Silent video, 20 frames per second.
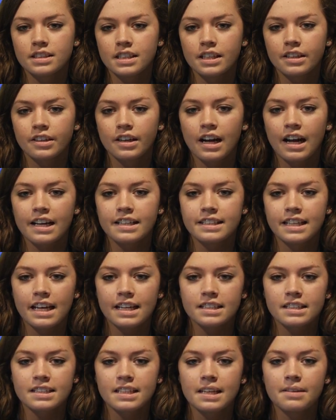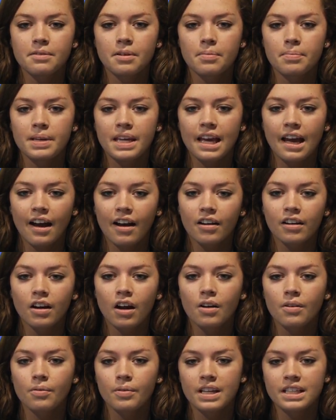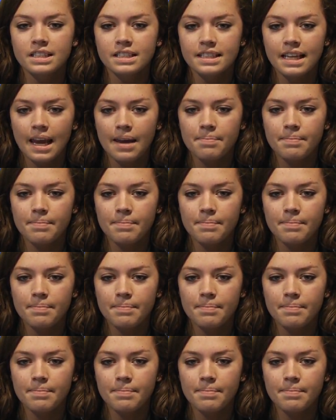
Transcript: senior high dance team will be held on Wednesday,